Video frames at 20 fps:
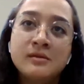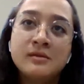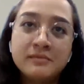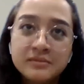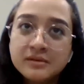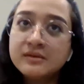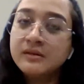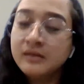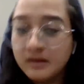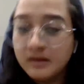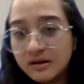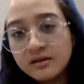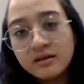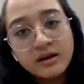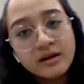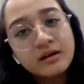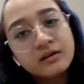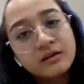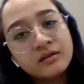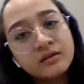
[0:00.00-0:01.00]
Sometimes,
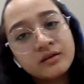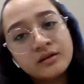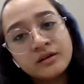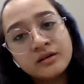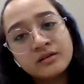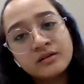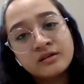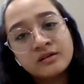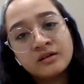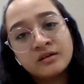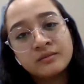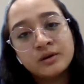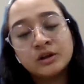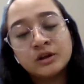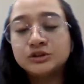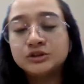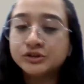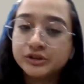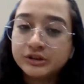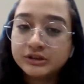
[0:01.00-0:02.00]
like there is
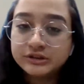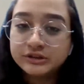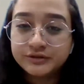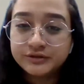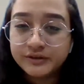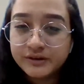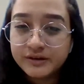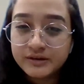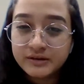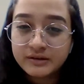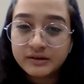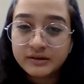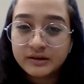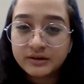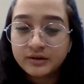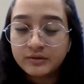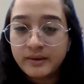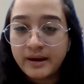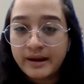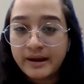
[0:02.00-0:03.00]
some cultural
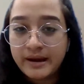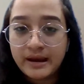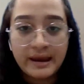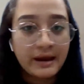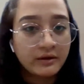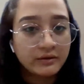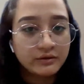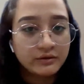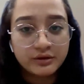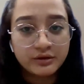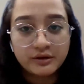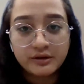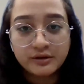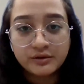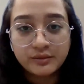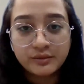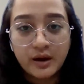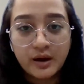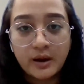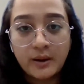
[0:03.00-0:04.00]
difference that you might
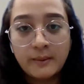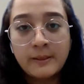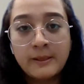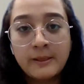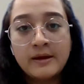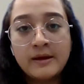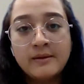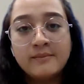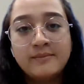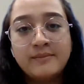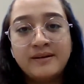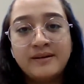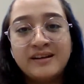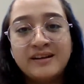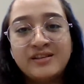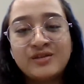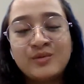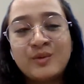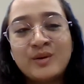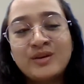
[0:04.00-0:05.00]
encounter as well.
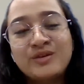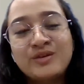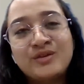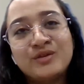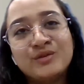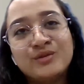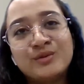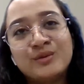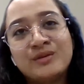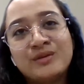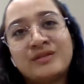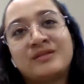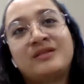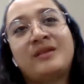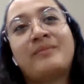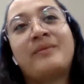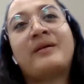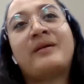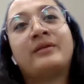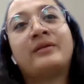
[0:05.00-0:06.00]
But it's when you
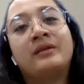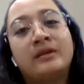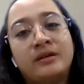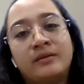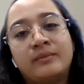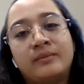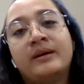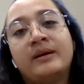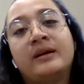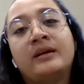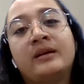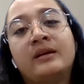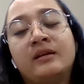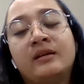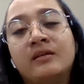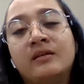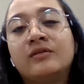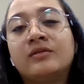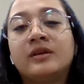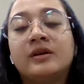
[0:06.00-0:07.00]
step out a little
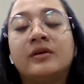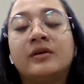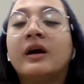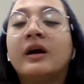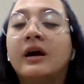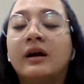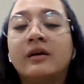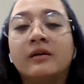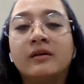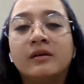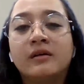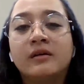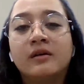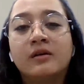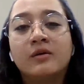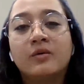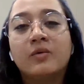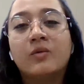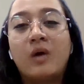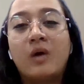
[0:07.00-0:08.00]
bit and you say, okay,
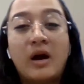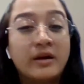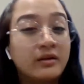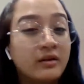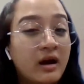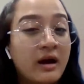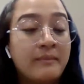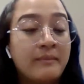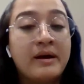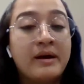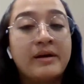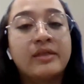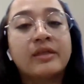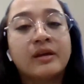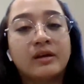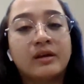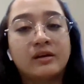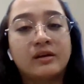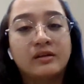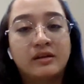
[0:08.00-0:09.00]
why am
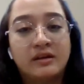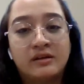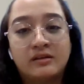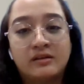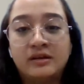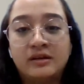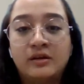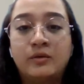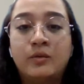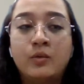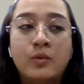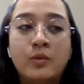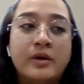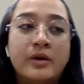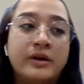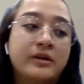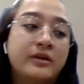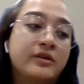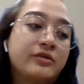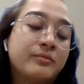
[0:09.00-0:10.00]
I thinking this,
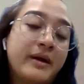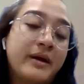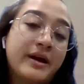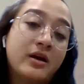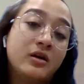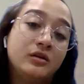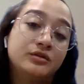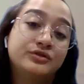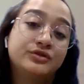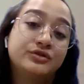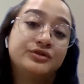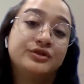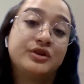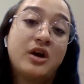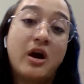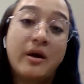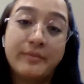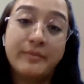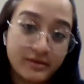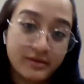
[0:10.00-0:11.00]
and where does my
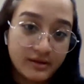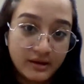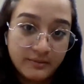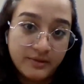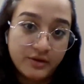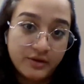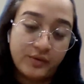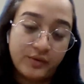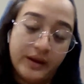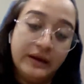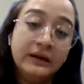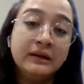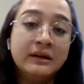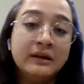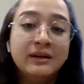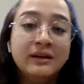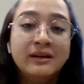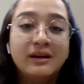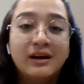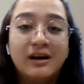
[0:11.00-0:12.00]
culture comes in
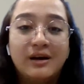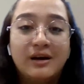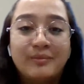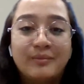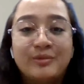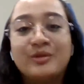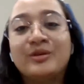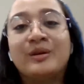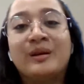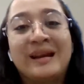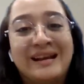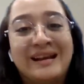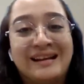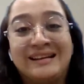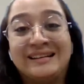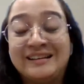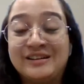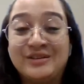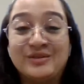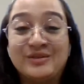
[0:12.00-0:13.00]
between?
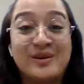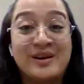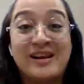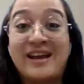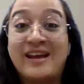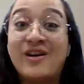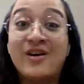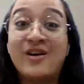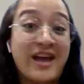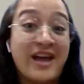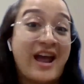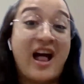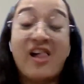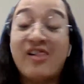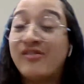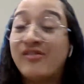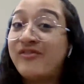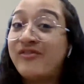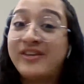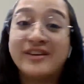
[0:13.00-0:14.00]
Like Latinos, we're like,
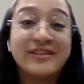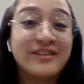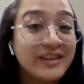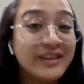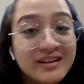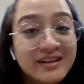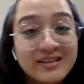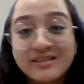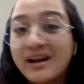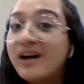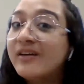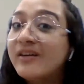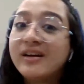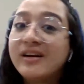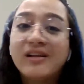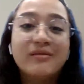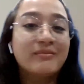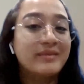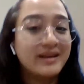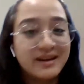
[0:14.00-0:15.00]
okay, I'll figure things
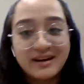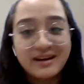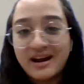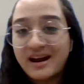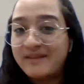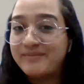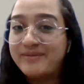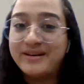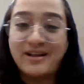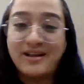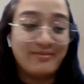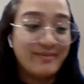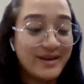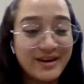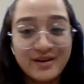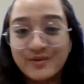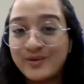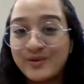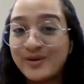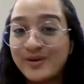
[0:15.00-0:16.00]
out, I'll make it happen,
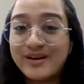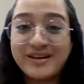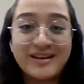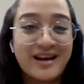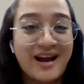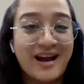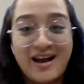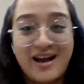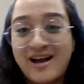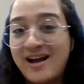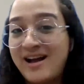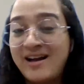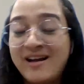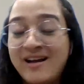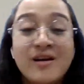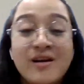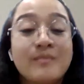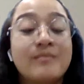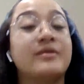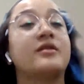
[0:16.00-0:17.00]
I'll make it work,
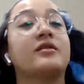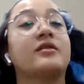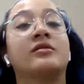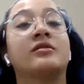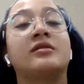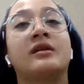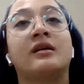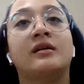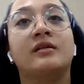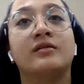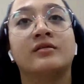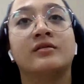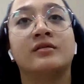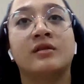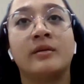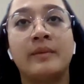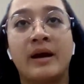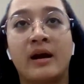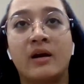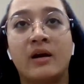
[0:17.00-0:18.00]
because
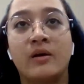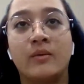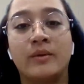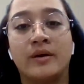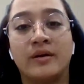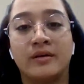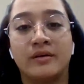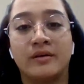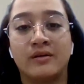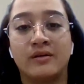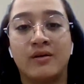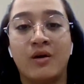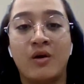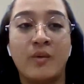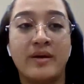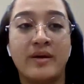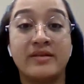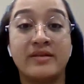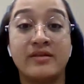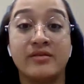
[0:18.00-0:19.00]
somehow we're
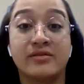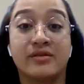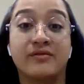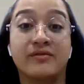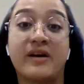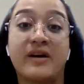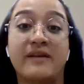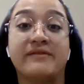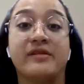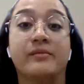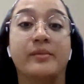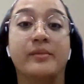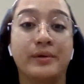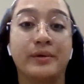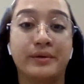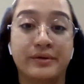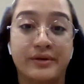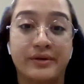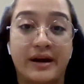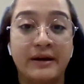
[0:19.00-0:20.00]
always in
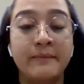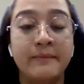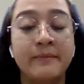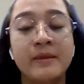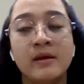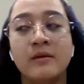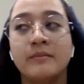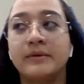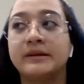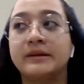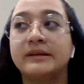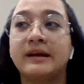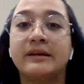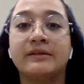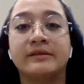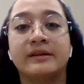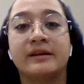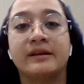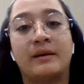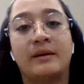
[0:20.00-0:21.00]
survival mode, right?
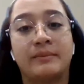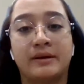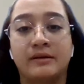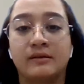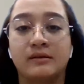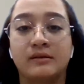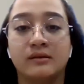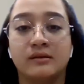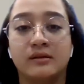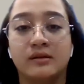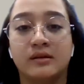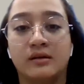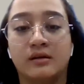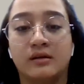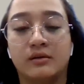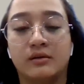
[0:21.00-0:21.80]
But that doesn't happen